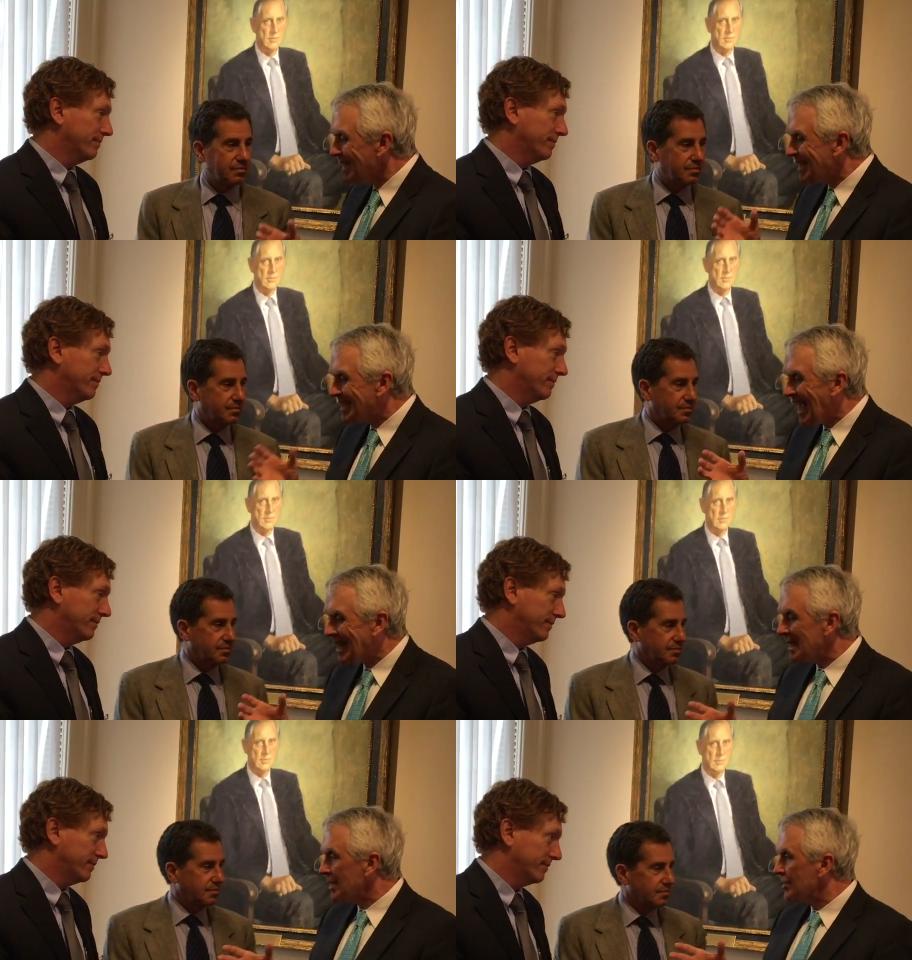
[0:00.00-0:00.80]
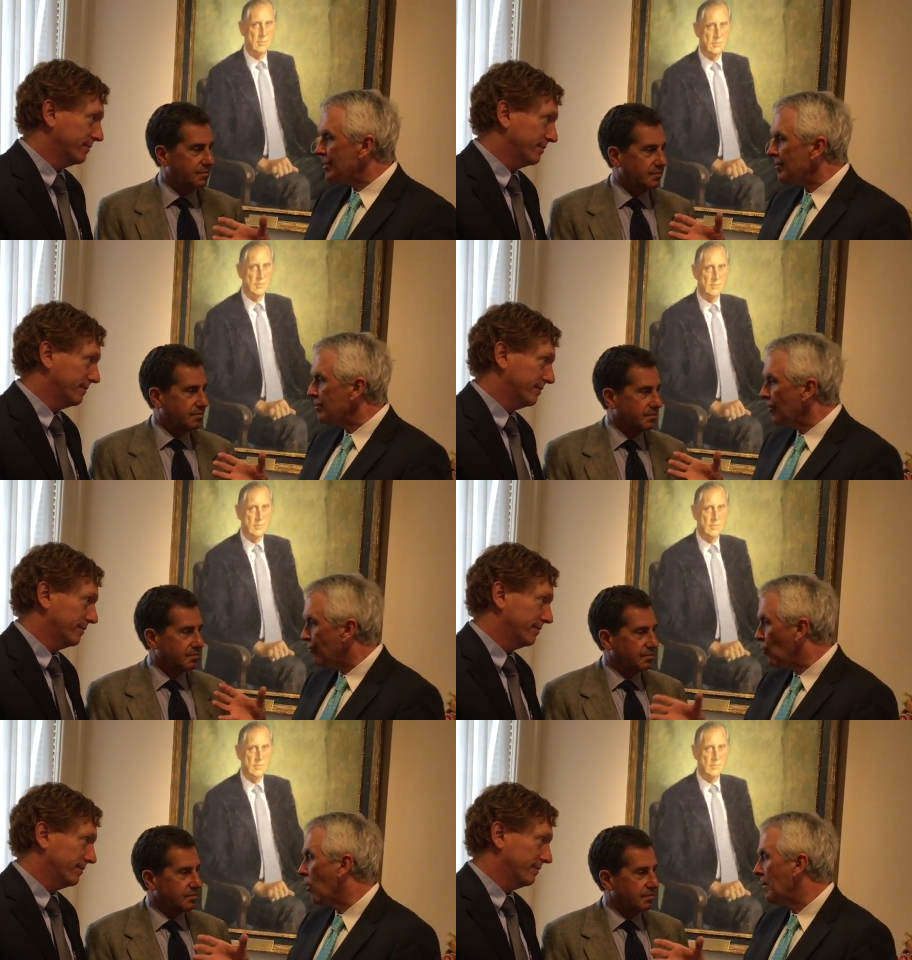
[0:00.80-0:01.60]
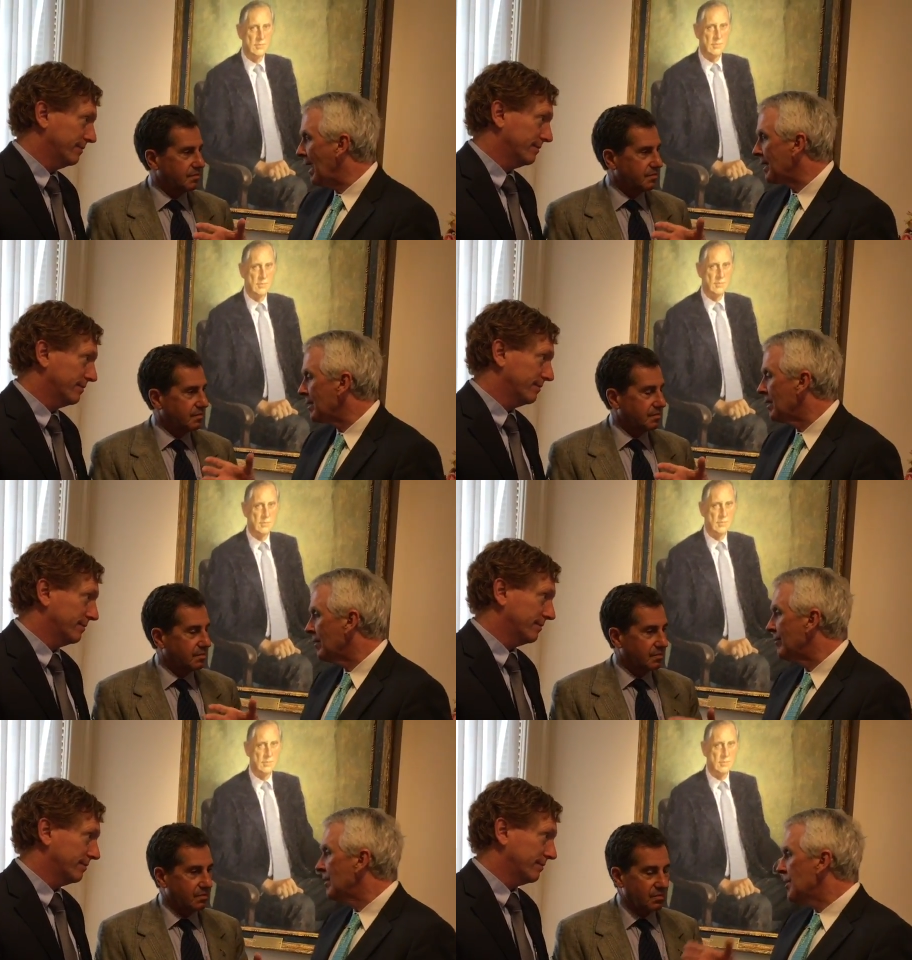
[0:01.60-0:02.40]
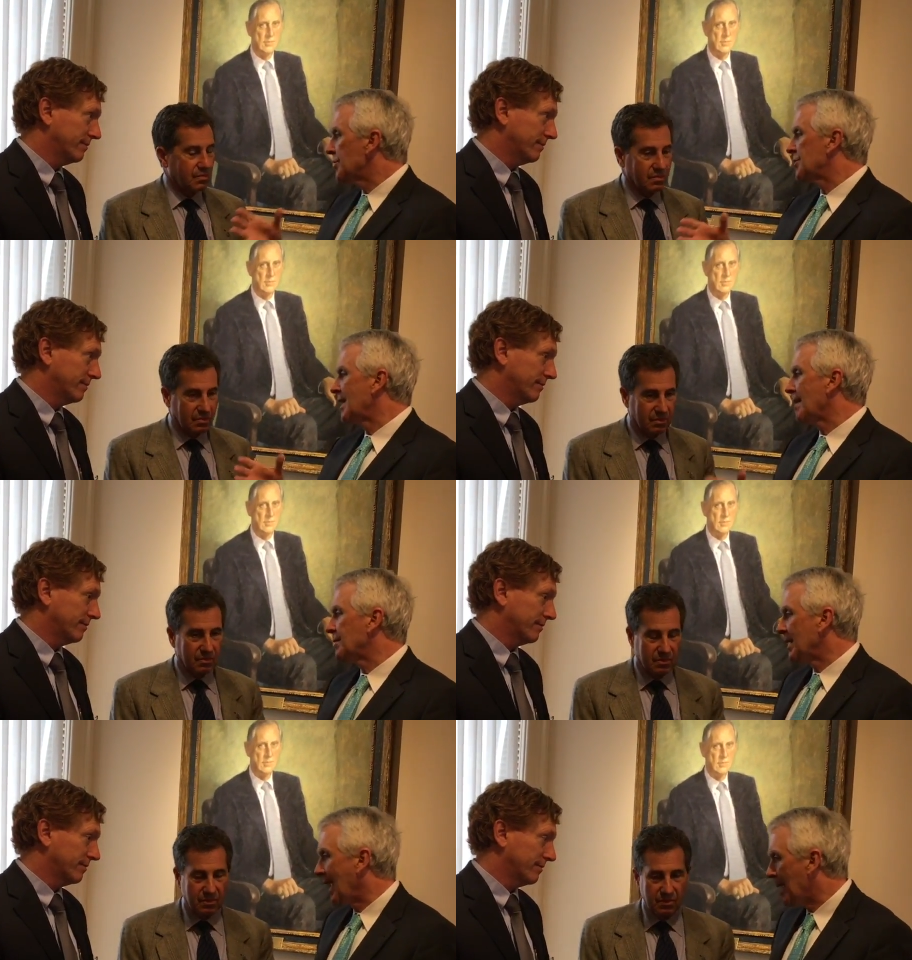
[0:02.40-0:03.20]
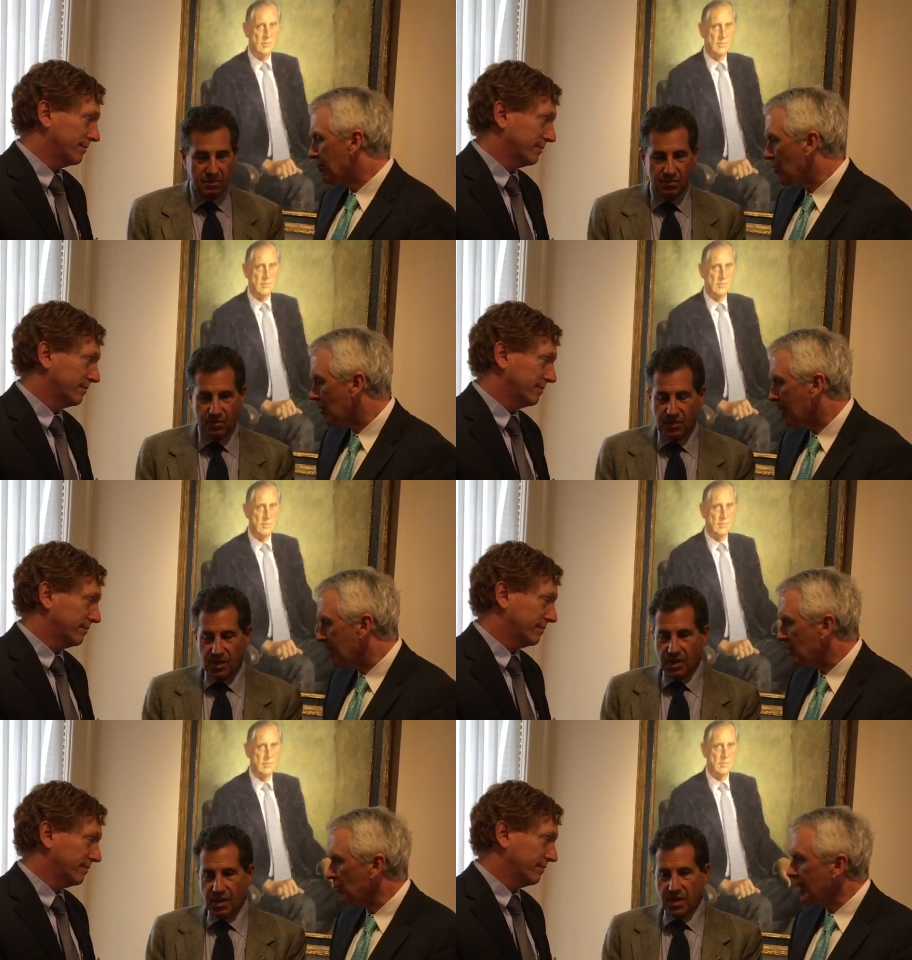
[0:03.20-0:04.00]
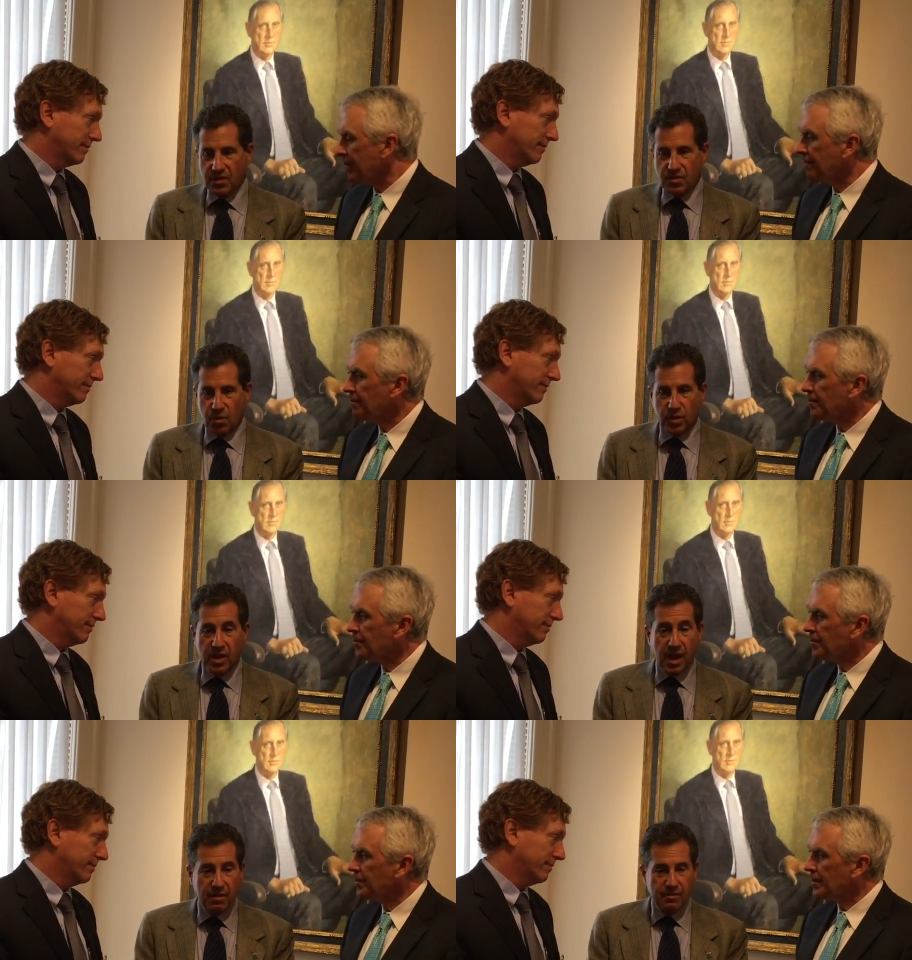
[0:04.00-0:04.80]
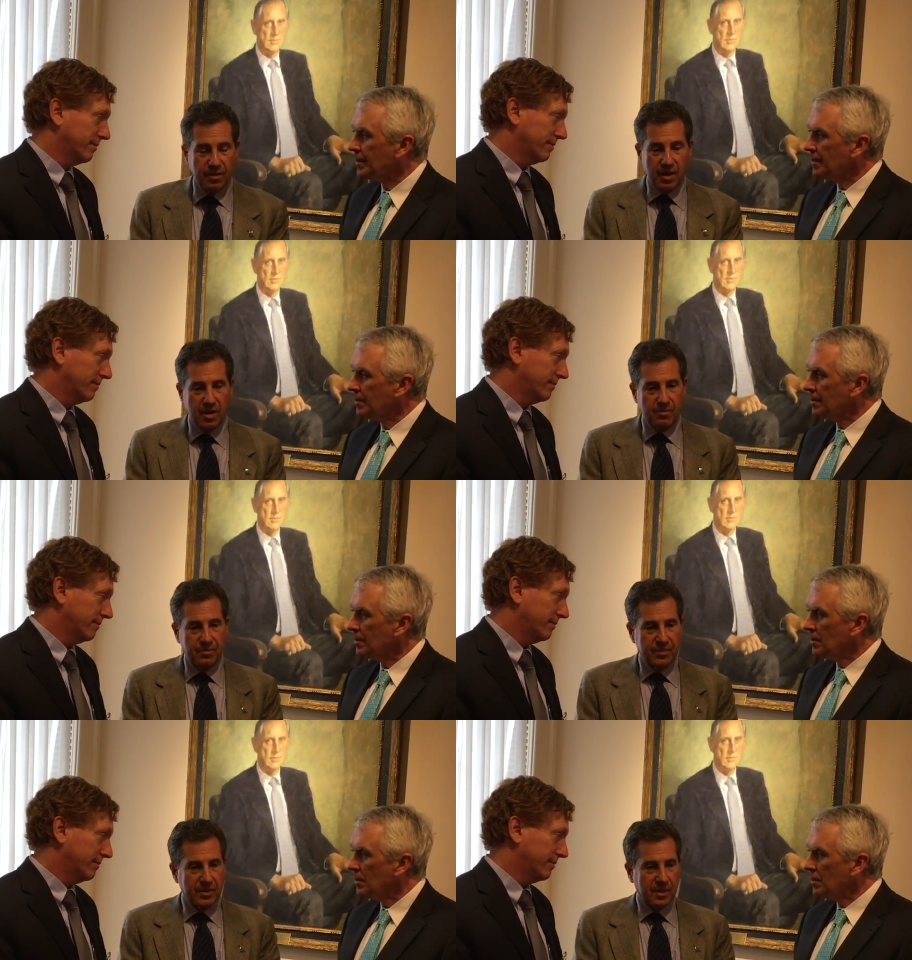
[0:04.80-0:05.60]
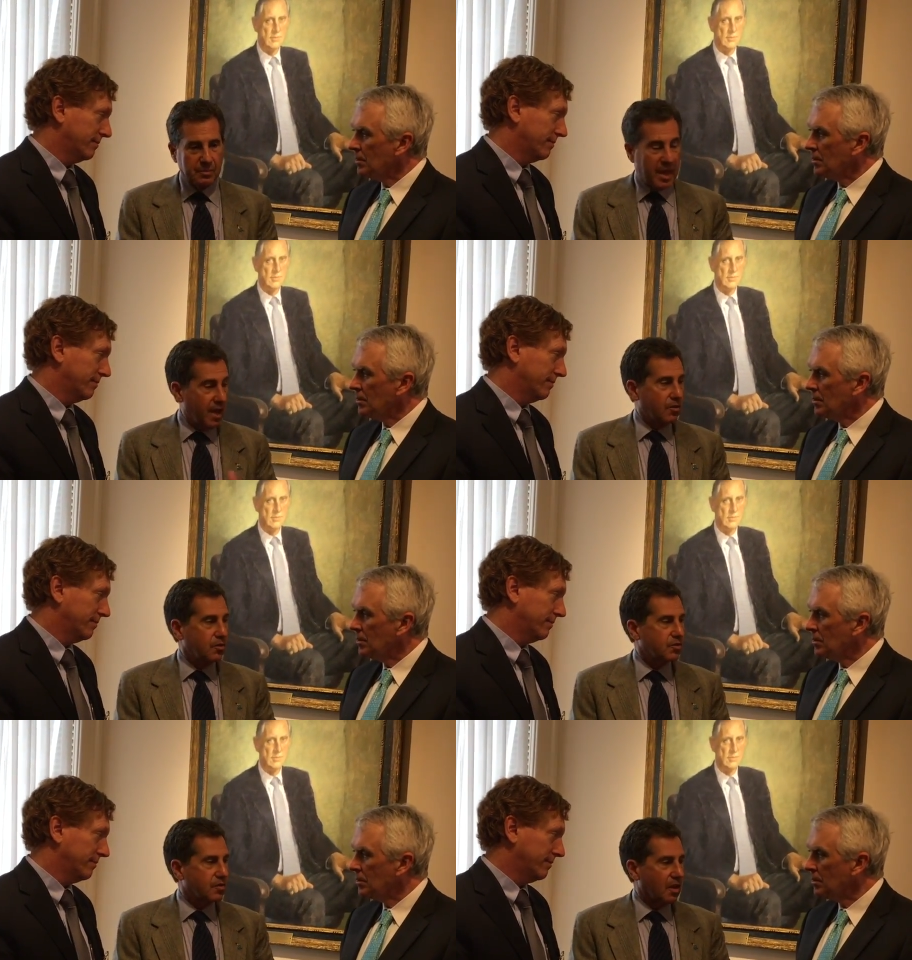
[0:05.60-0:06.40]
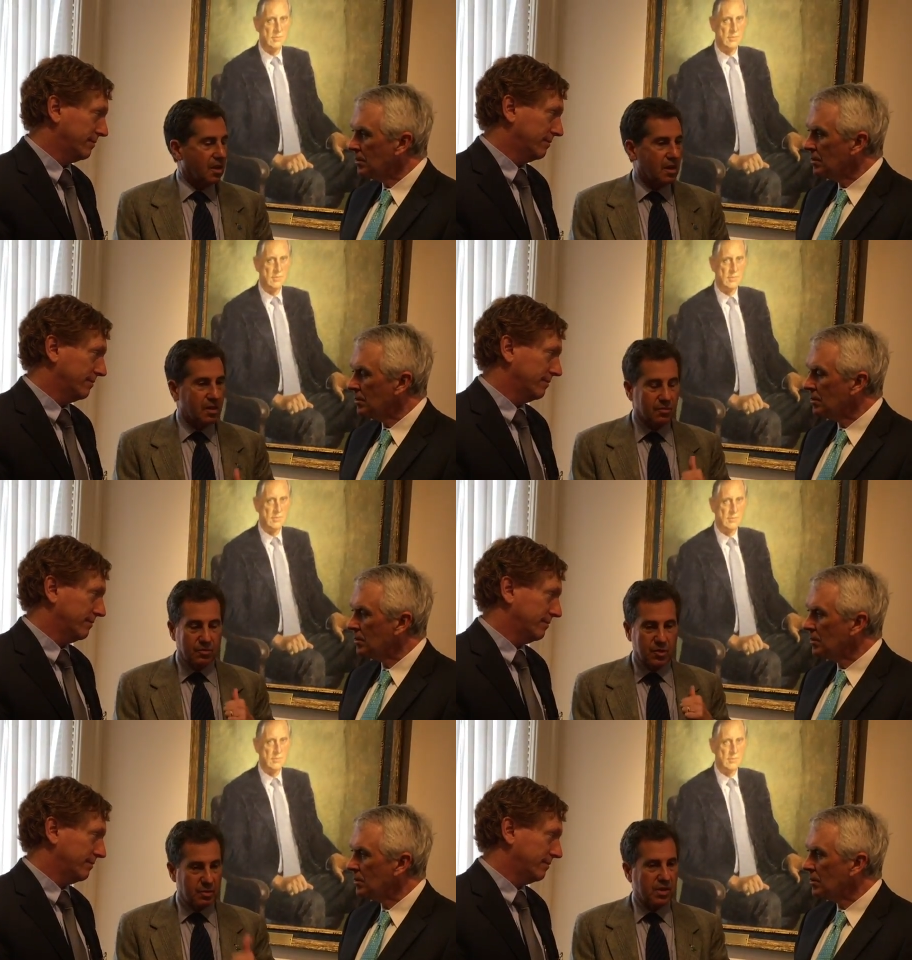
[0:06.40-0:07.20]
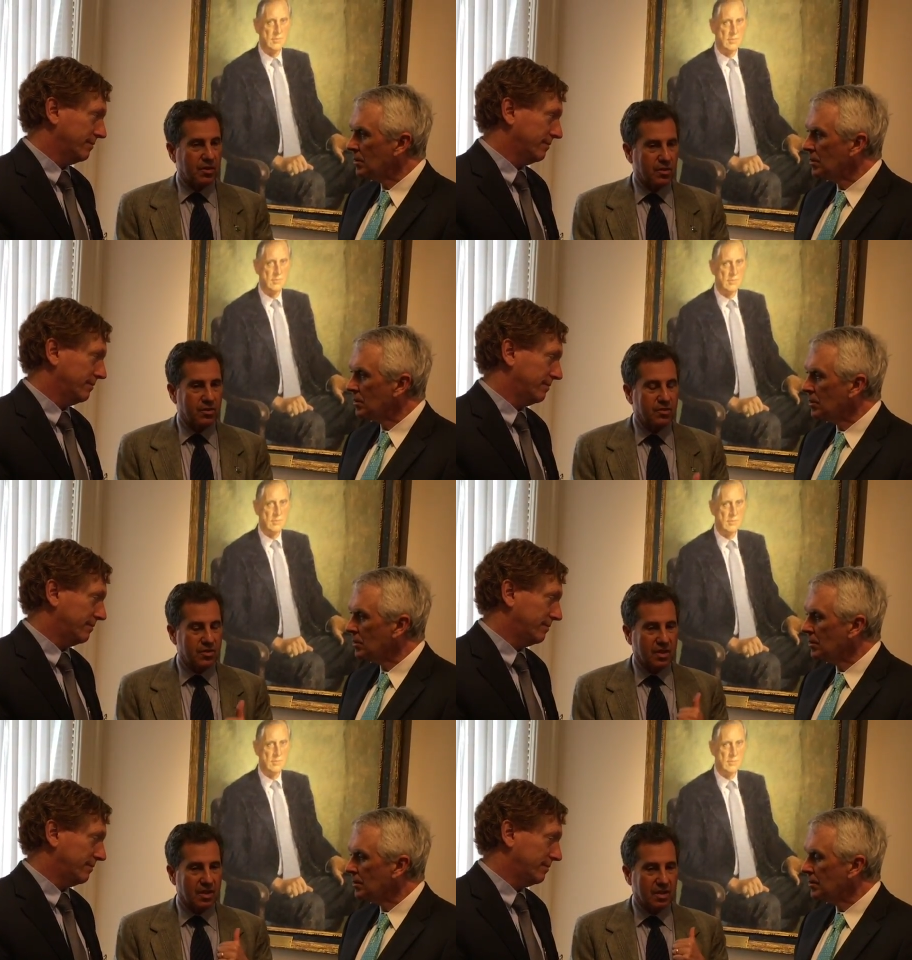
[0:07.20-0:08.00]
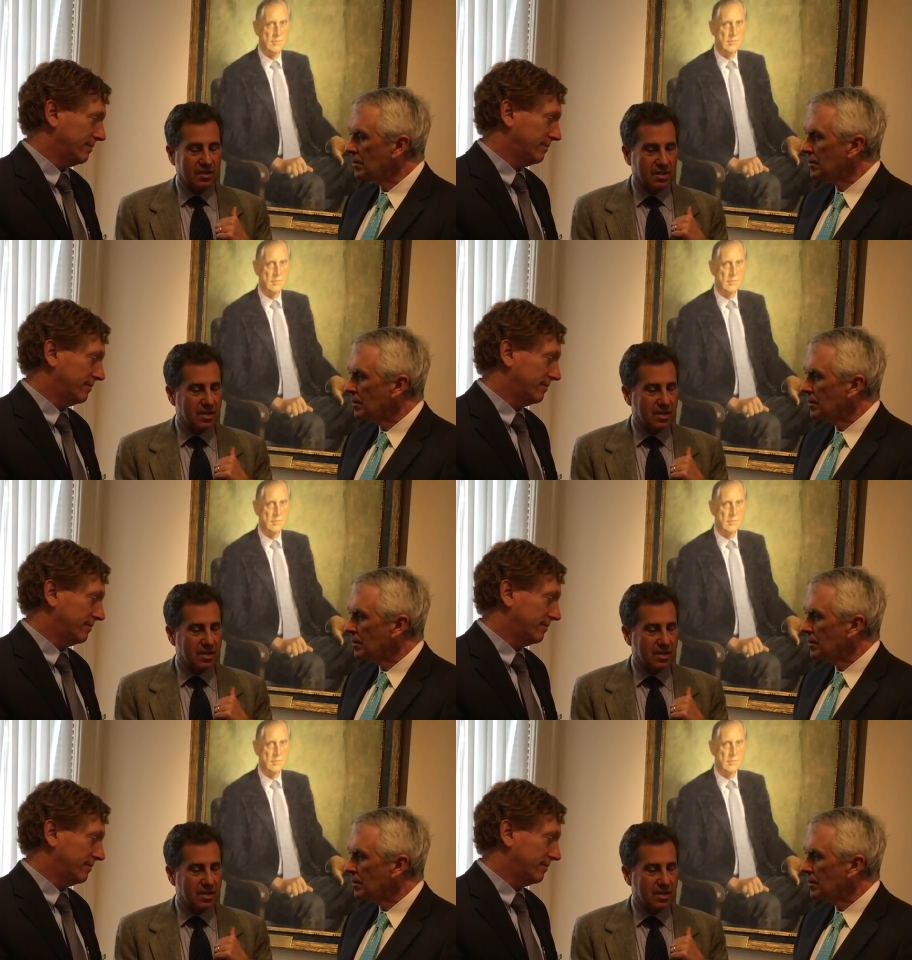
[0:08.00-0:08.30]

Speaker 1: exactly is the, the, format of the Synaptic Gap program next week?
Speaker 2: So we have uh, panels, uh, speakers, uh,